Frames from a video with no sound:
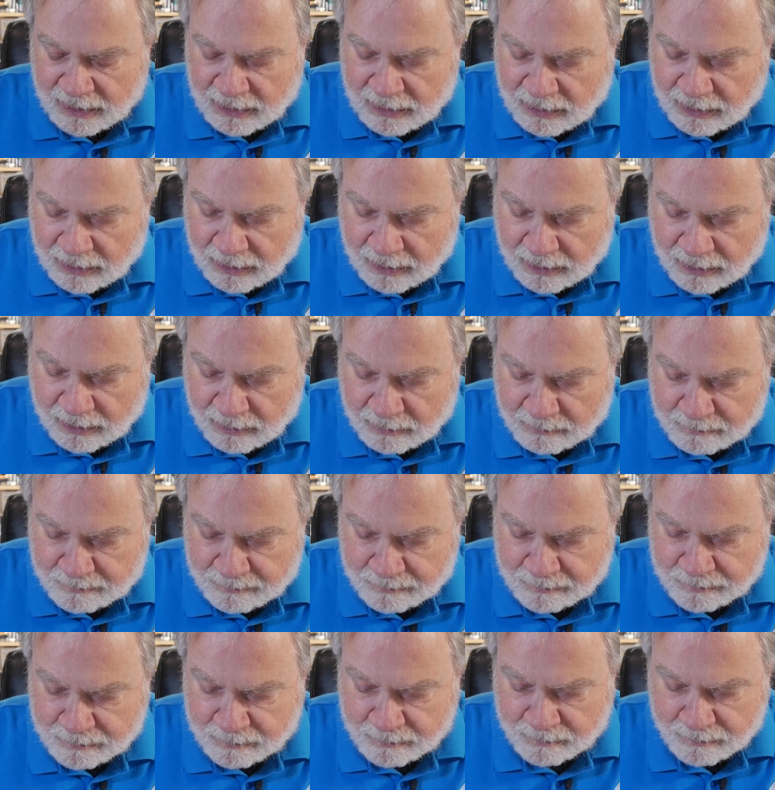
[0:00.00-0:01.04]
Um,
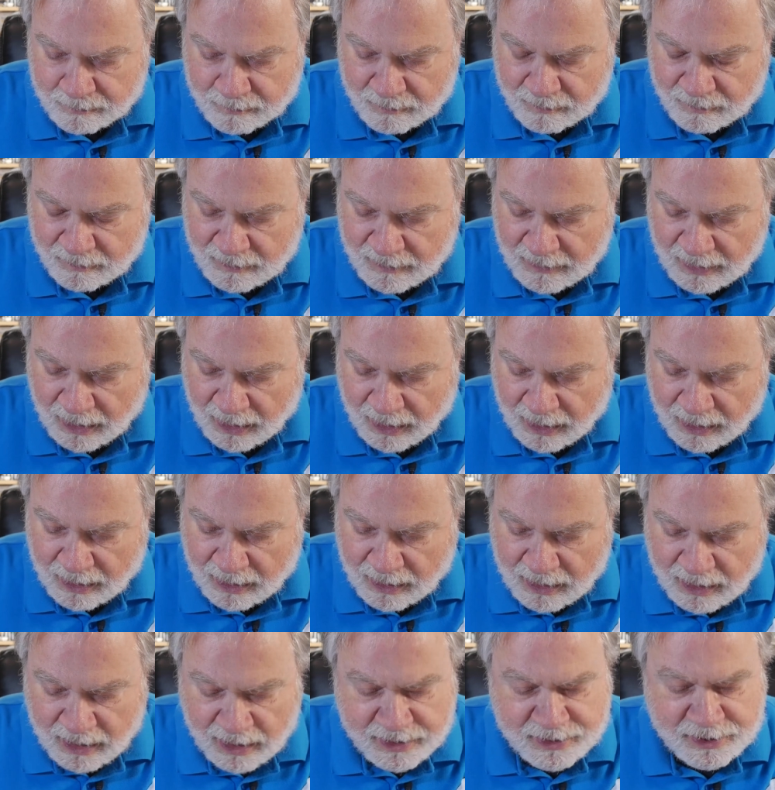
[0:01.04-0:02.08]

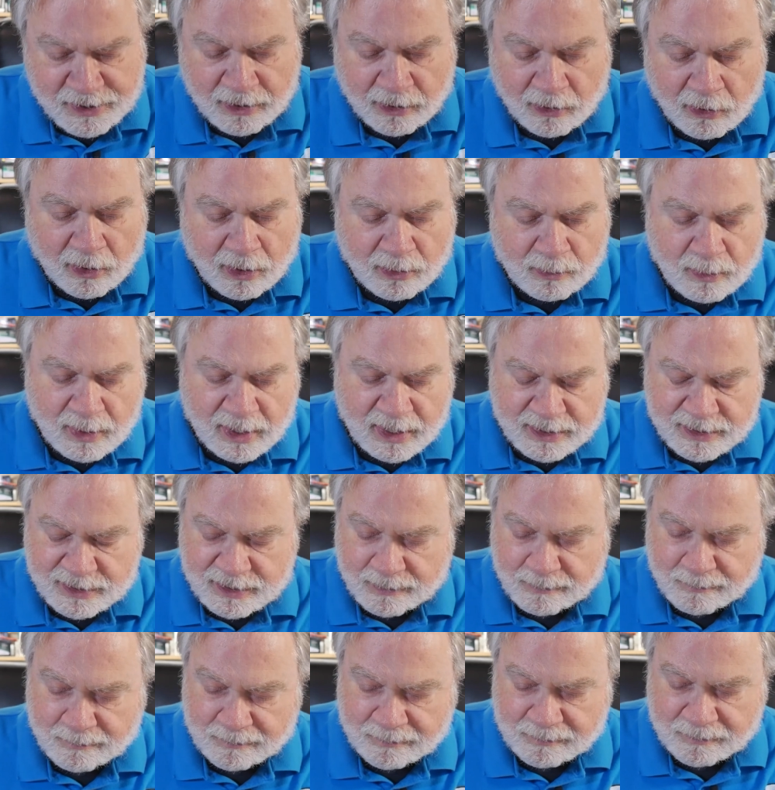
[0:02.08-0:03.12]
it's a long ways.
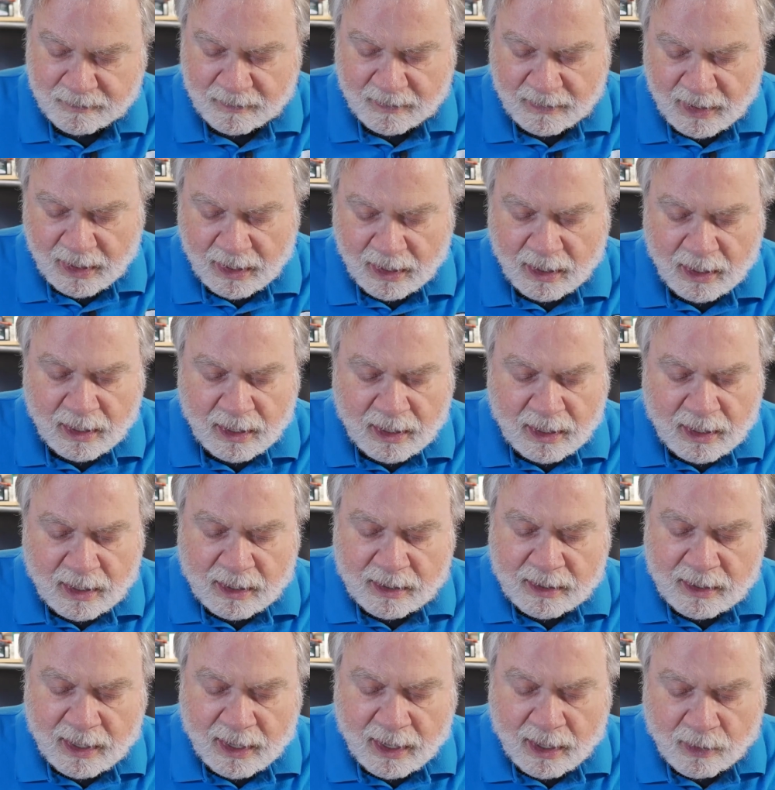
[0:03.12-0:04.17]

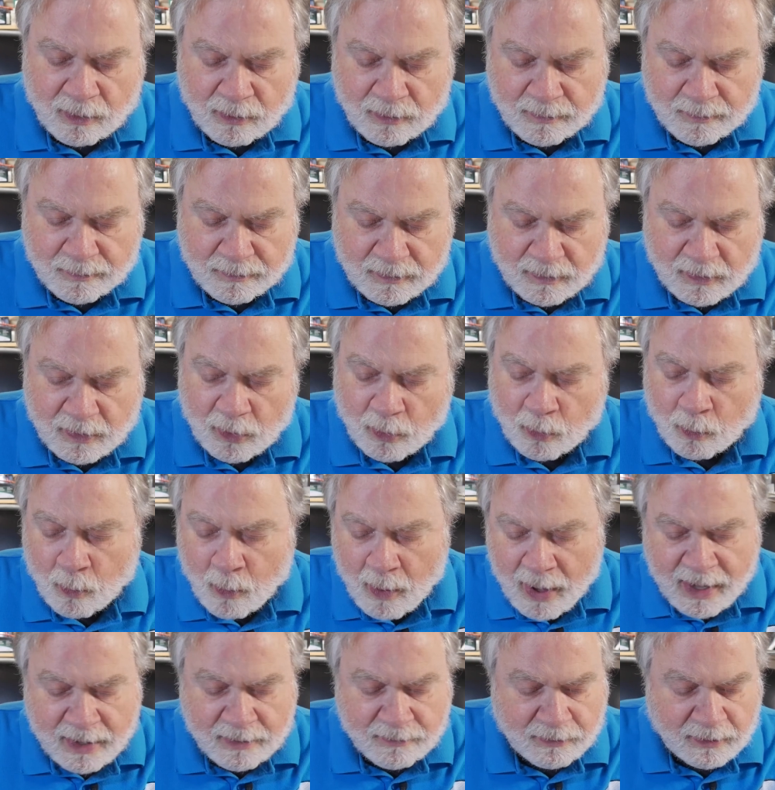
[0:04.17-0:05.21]
Now, the
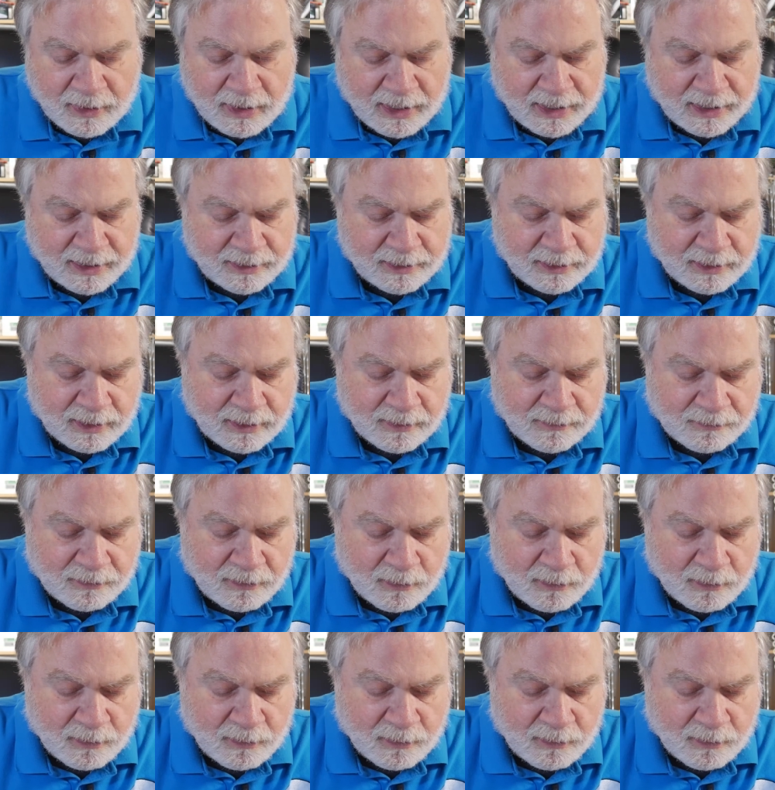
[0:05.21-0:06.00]
wavelength, if a